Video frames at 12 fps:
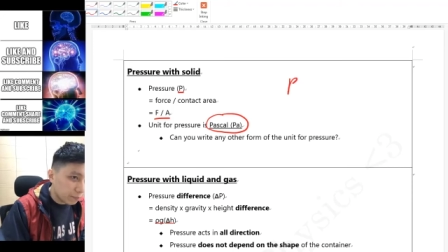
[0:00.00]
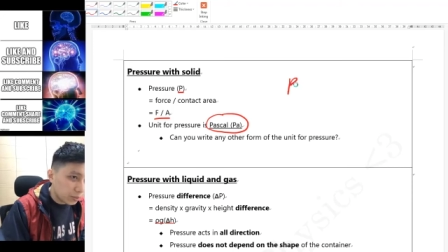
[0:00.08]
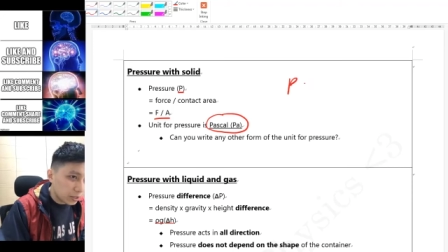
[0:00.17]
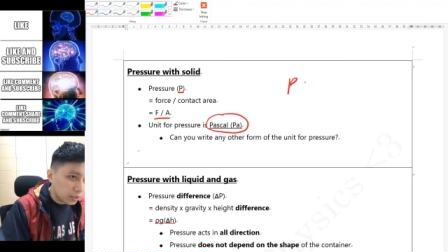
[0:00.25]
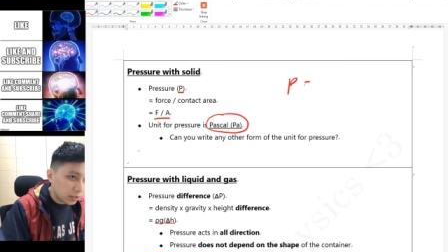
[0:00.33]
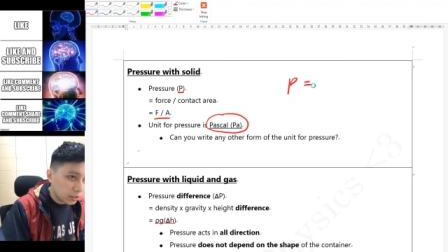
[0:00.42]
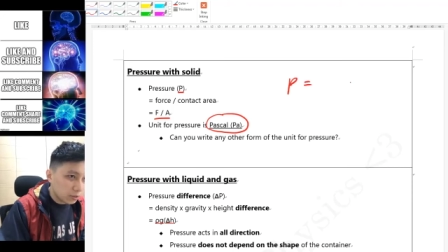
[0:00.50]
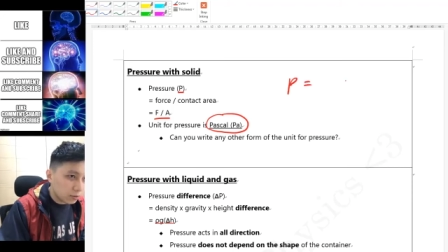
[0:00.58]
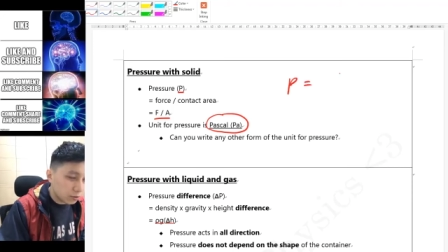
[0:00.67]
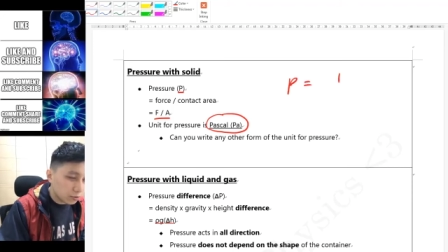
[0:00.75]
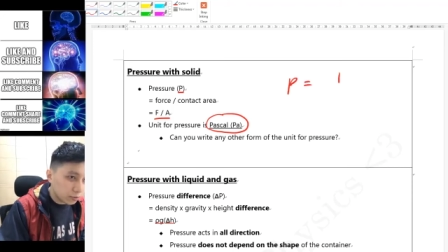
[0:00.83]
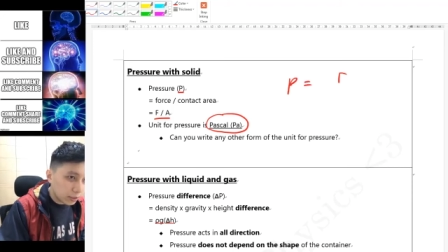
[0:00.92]
P
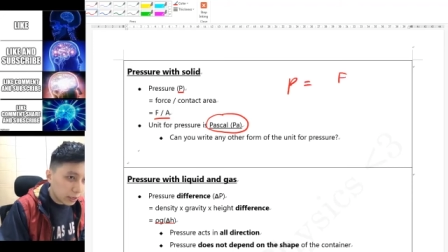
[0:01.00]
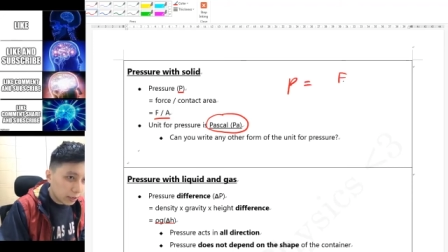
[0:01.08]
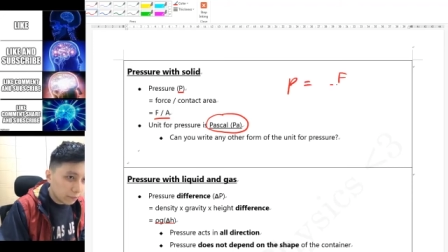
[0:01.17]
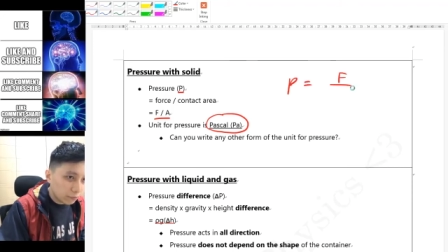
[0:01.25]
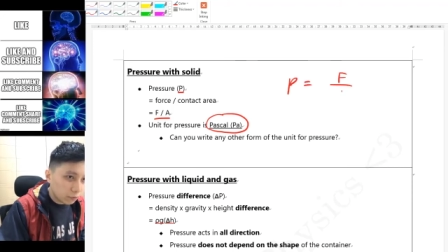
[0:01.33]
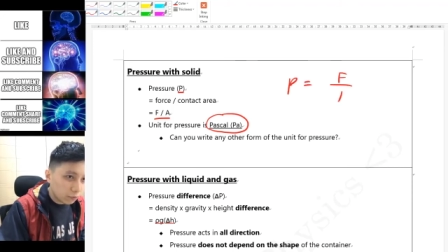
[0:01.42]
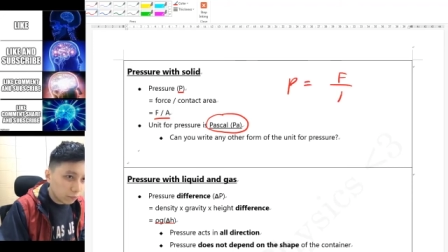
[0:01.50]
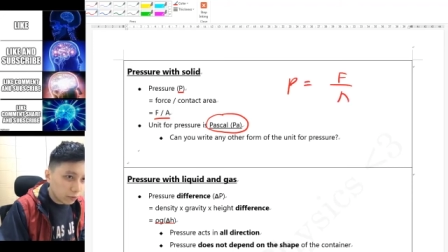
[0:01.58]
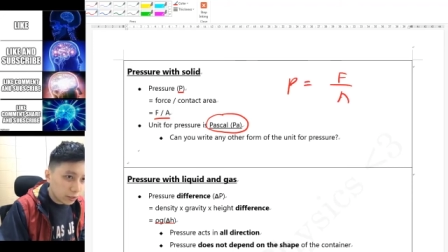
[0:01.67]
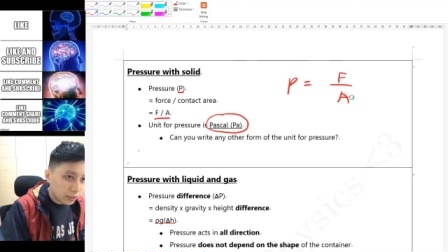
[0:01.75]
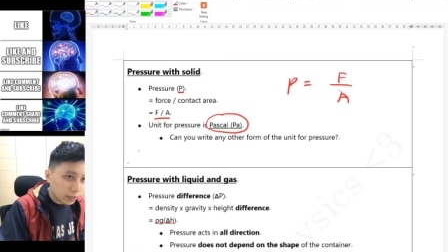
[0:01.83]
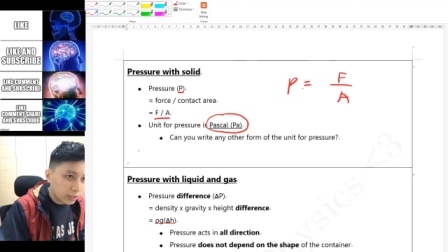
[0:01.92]
equals to F
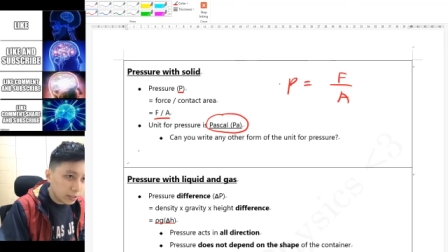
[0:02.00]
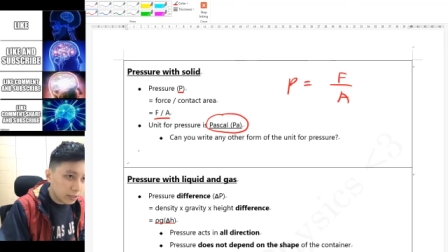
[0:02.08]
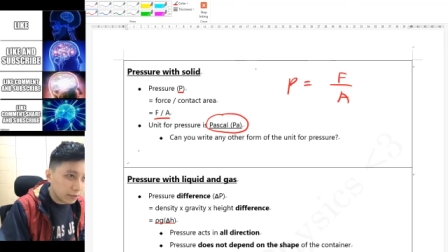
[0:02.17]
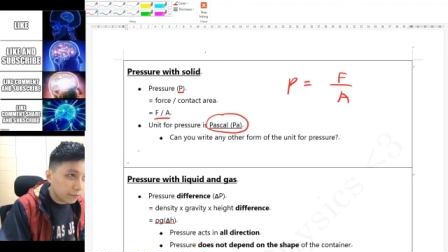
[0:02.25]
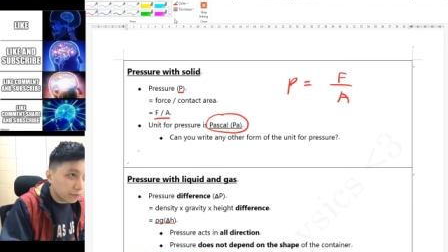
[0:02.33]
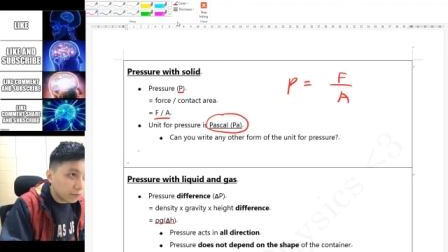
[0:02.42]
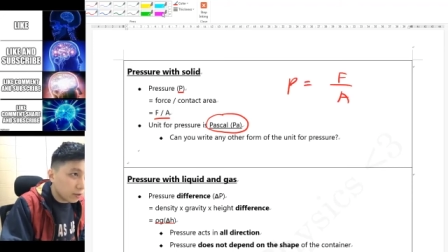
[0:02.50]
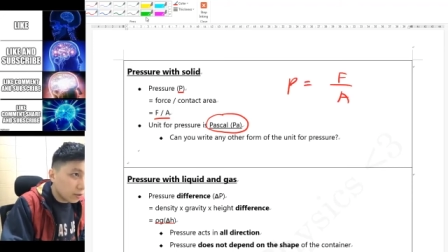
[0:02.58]
over A if